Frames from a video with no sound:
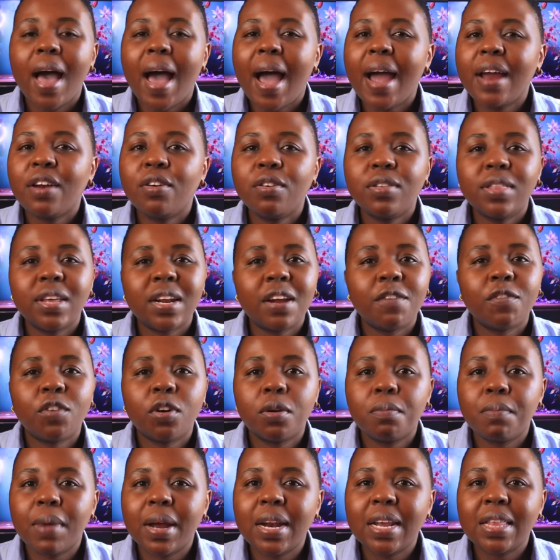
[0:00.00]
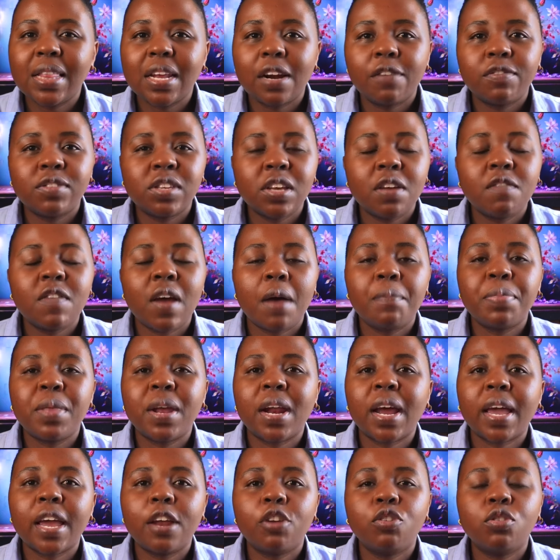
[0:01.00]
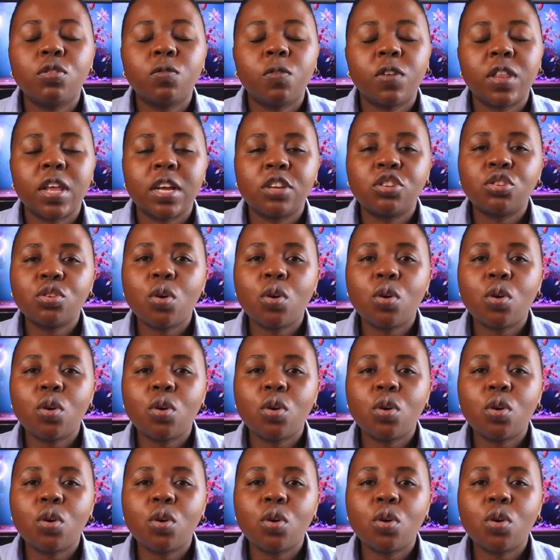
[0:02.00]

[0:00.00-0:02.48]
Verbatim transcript: I know that I've got money that I've saved up that I can use for that.